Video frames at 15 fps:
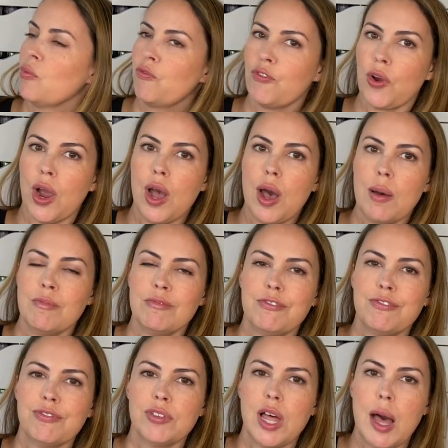from
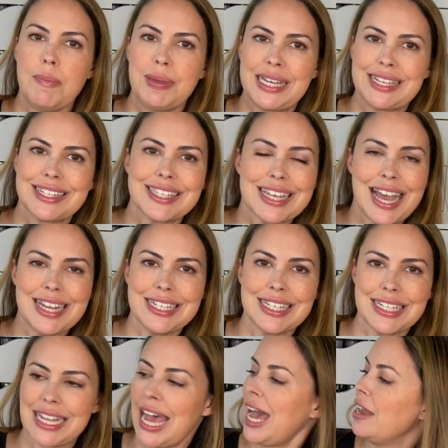flopping side to
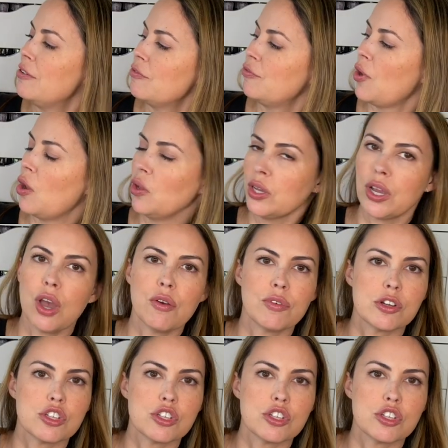side and falling over.